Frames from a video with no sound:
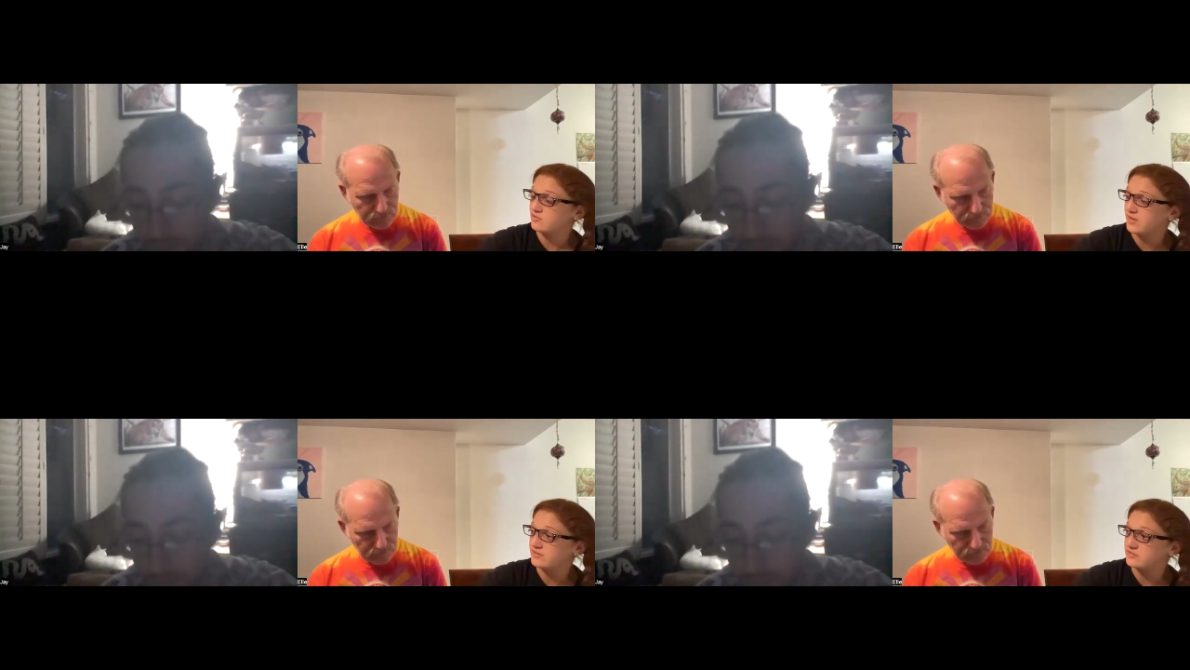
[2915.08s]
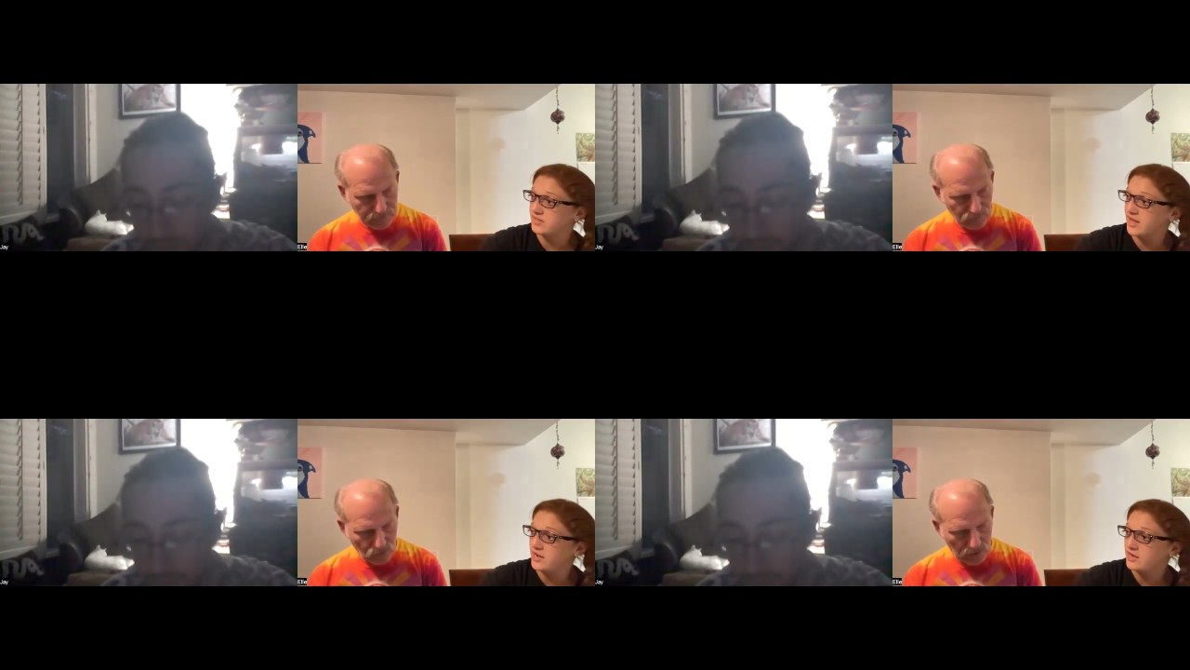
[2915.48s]
Speaker 1: Could you imagine
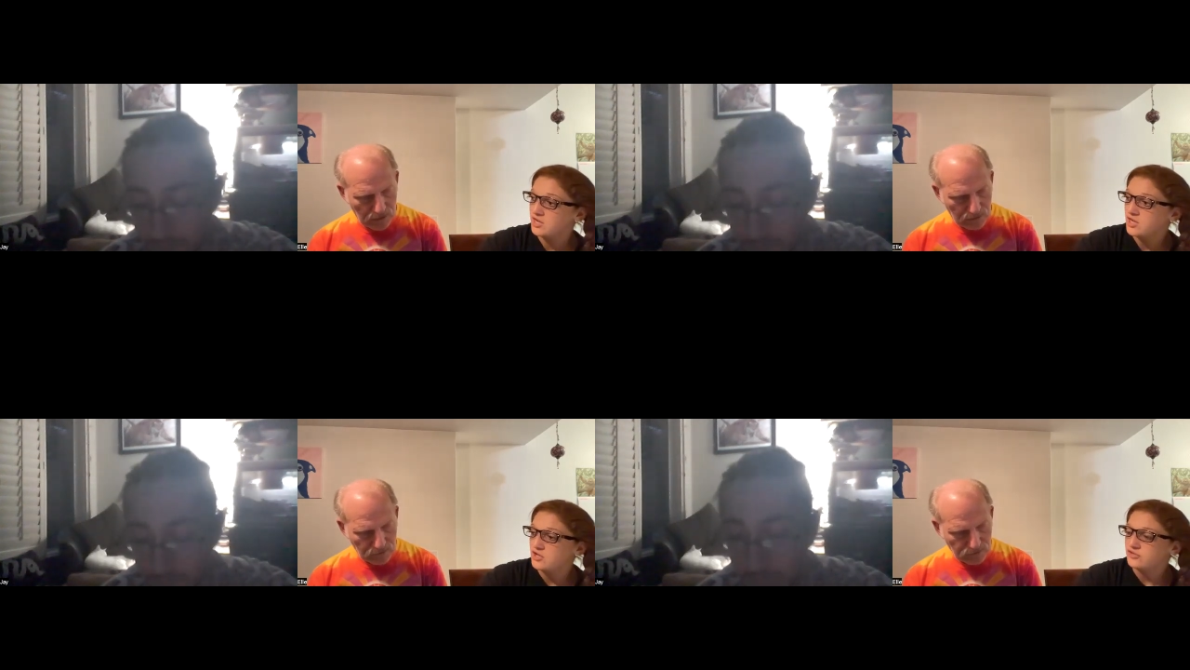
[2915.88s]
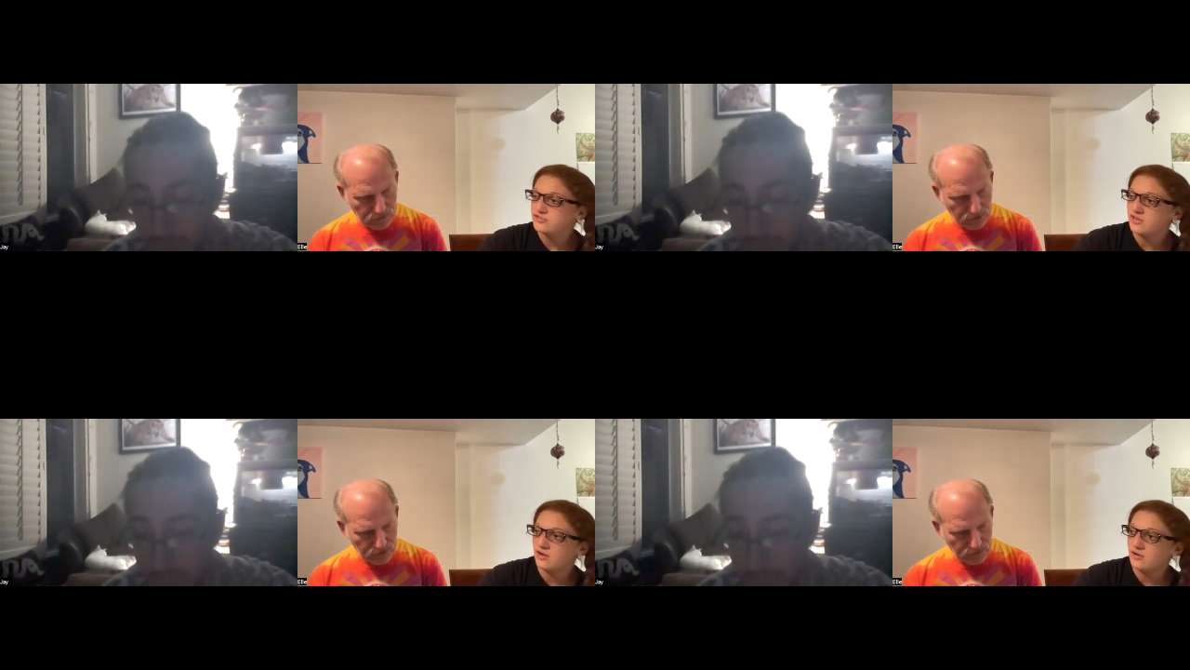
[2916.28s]
that? Wow.
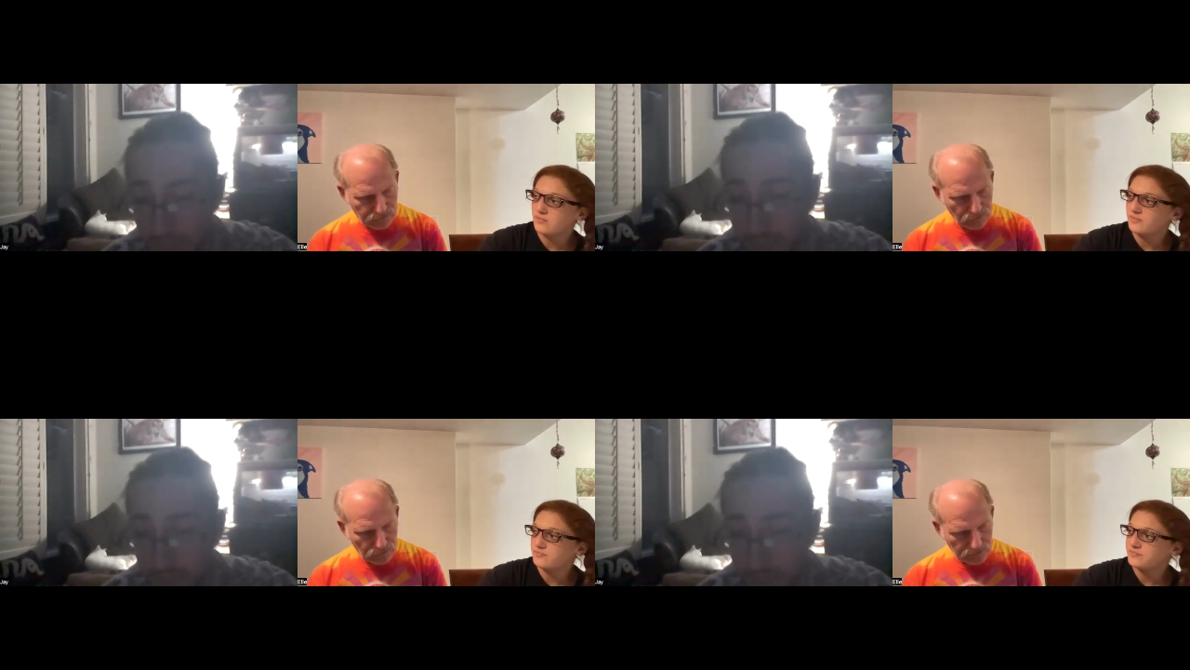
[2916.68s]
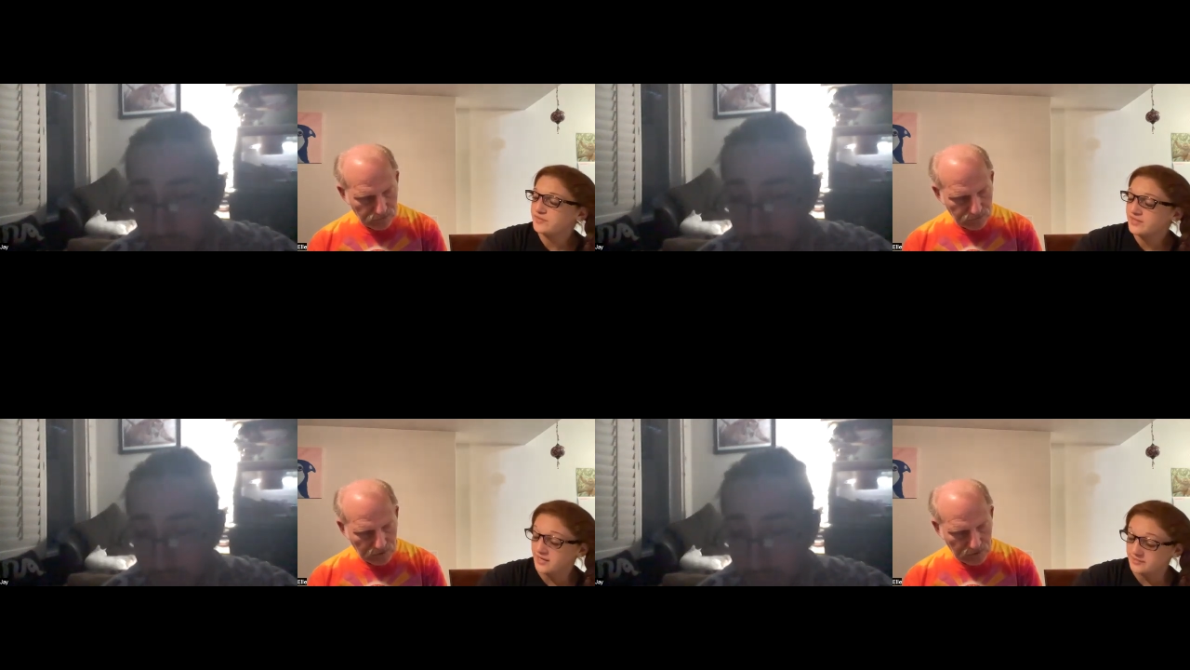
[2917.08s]
64. So,
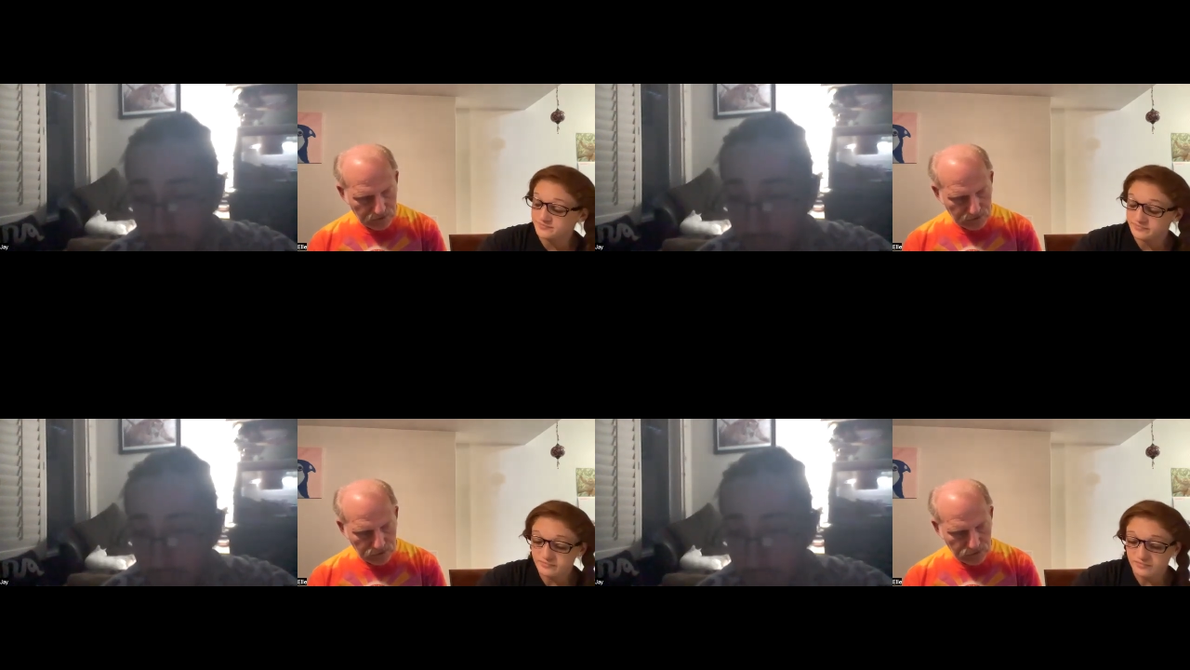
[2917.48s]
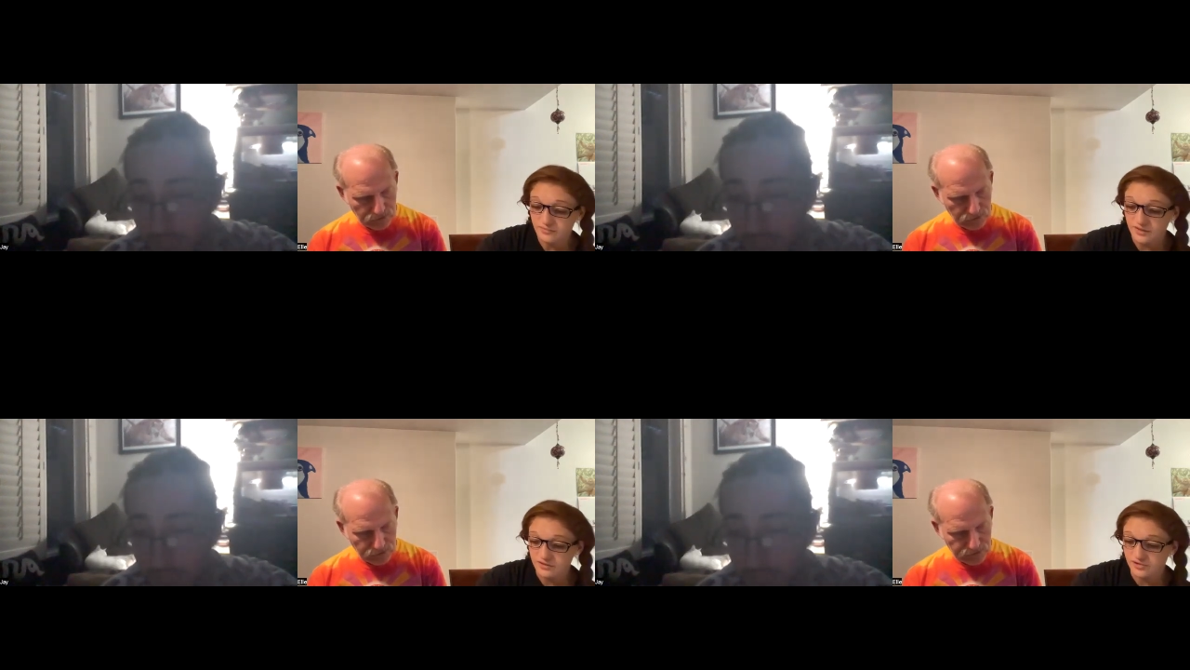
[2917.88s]
yeah. That's
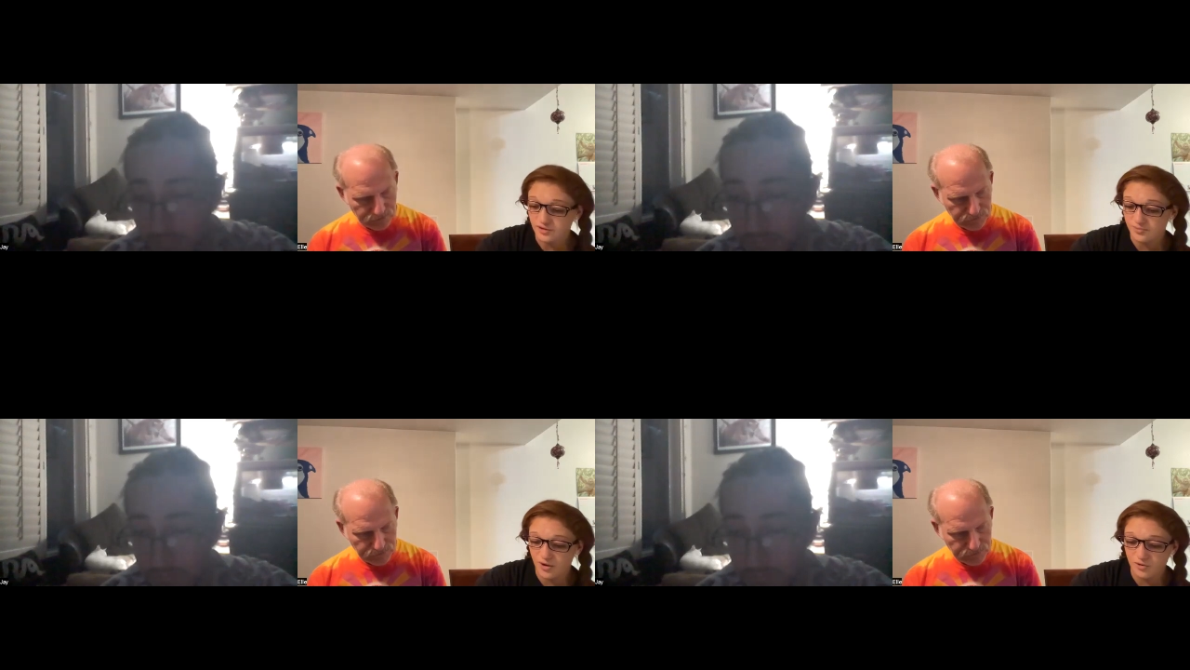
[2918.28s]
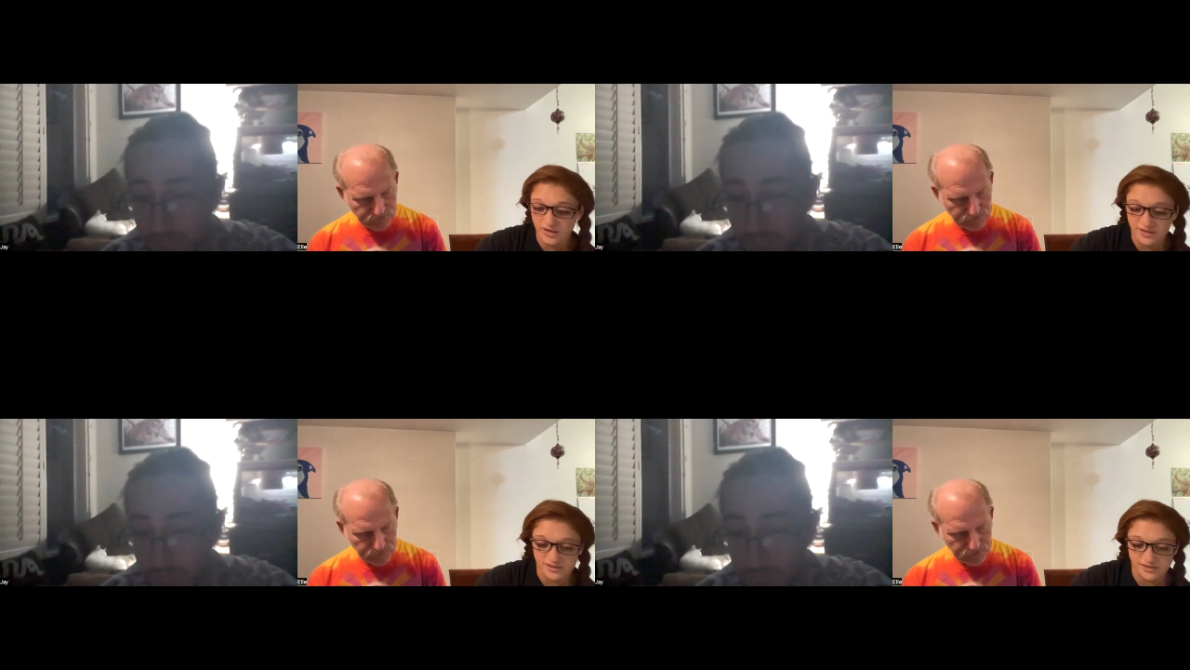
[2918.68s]
huge. So the poke
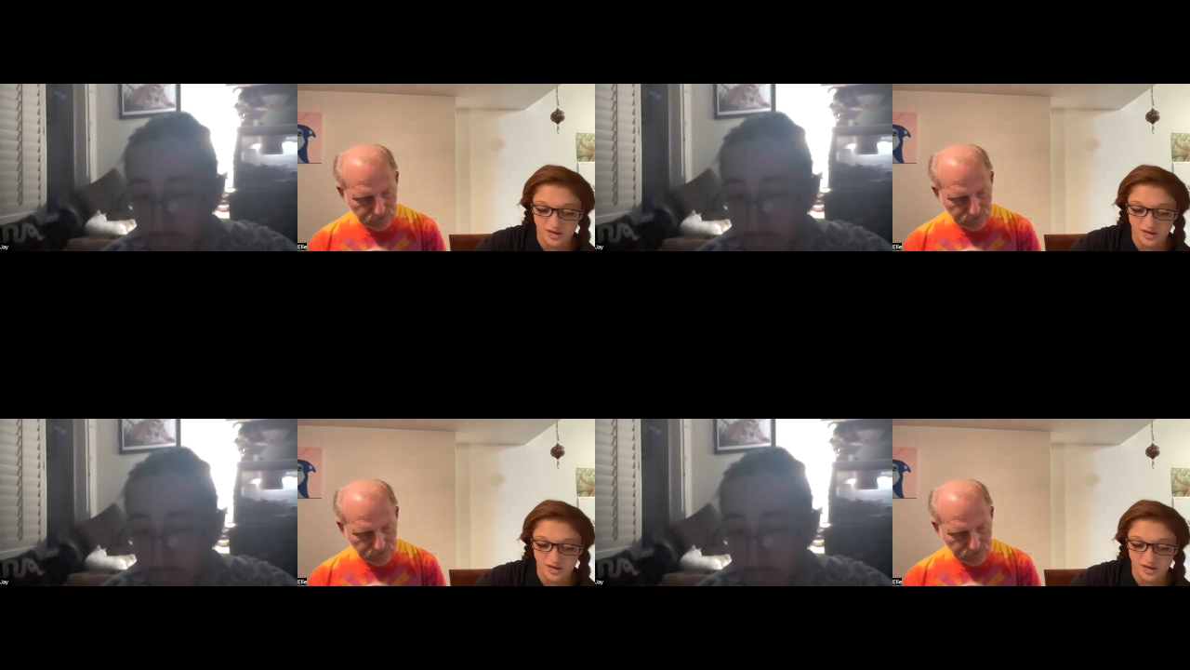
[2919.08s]
and